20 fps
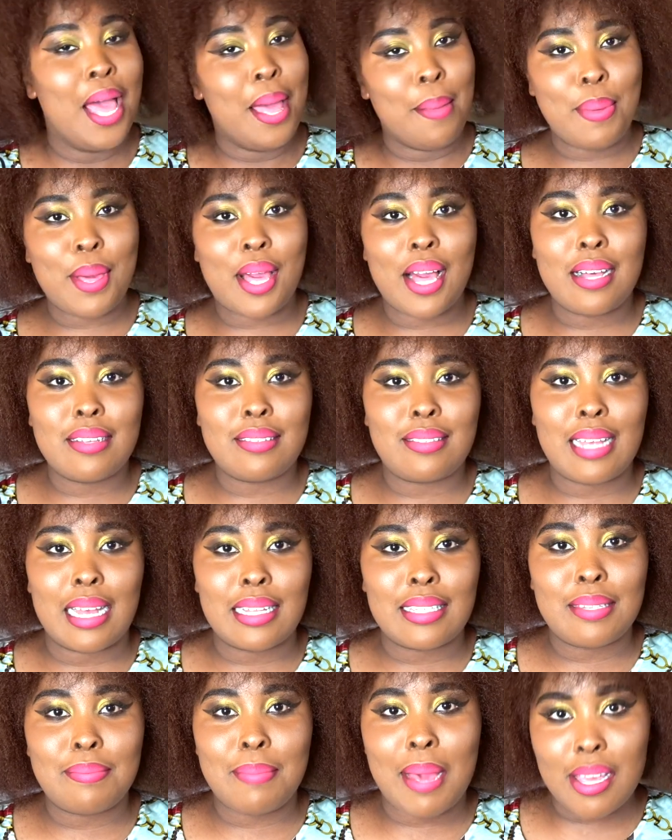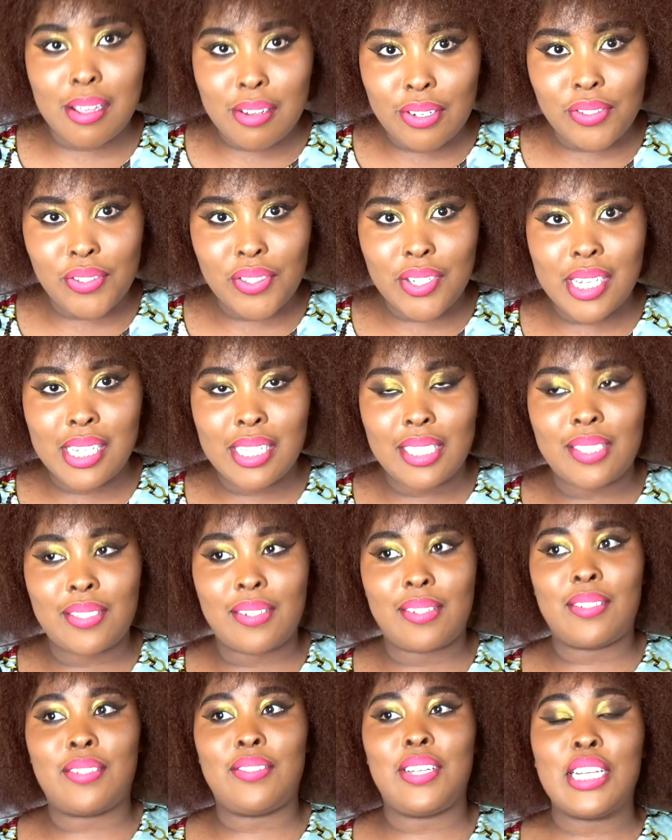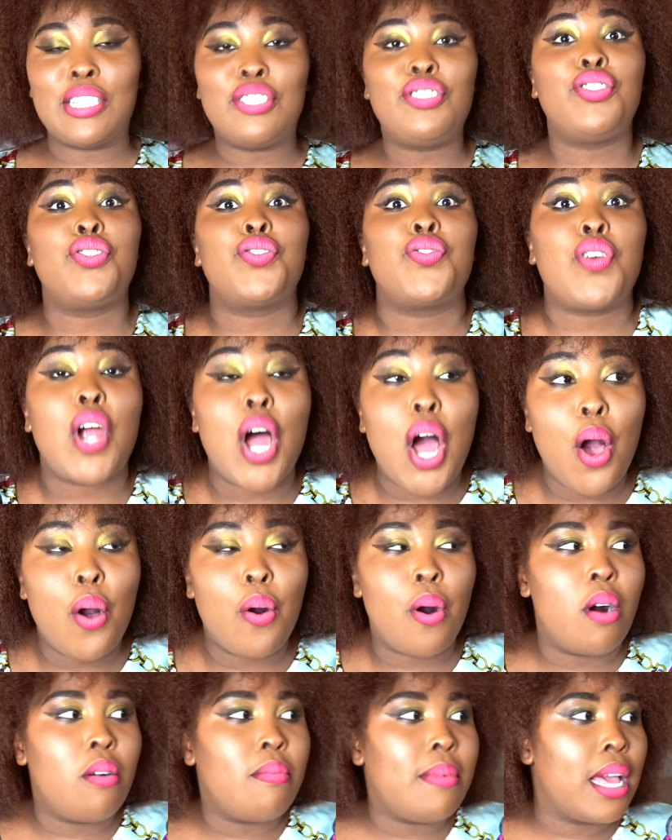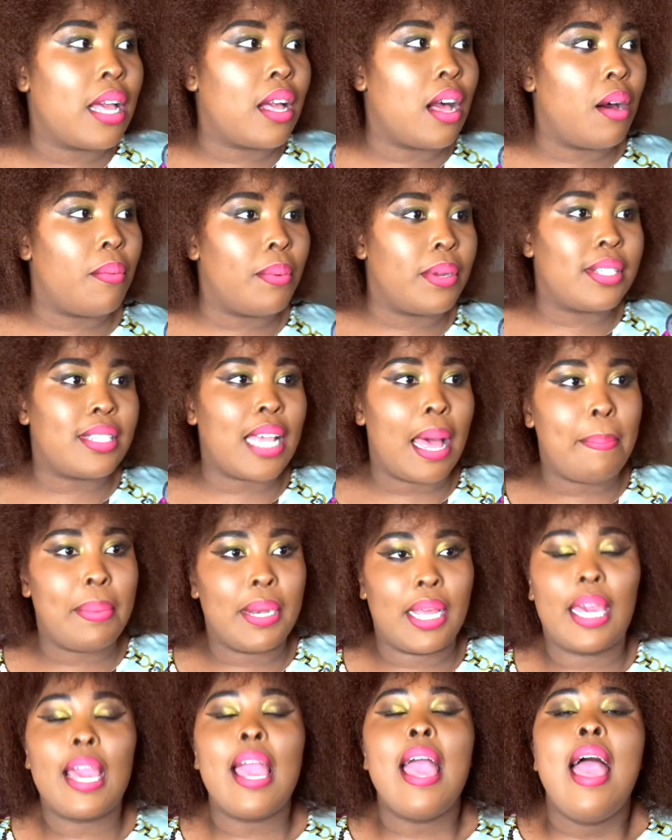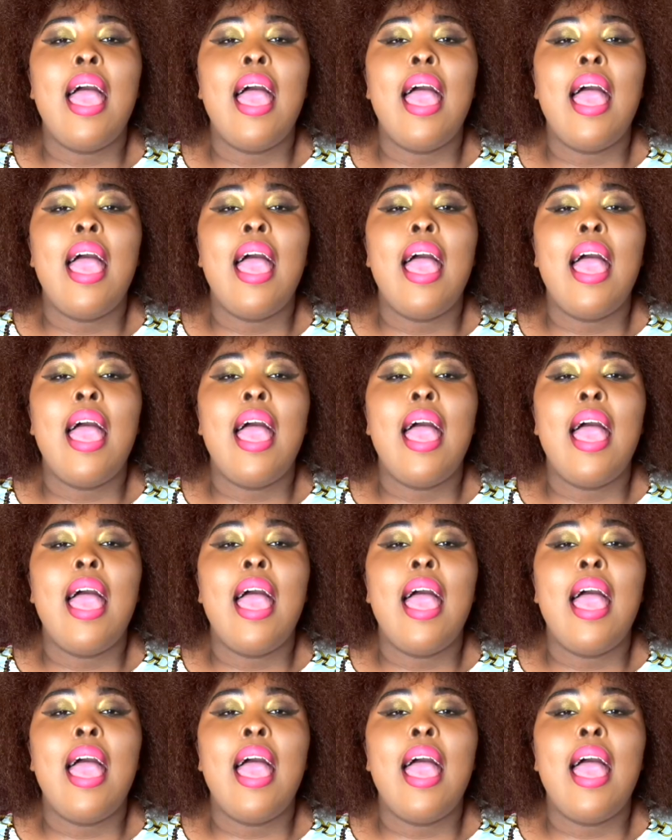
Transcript: because that's my usual intro. Oh my god, what is happening?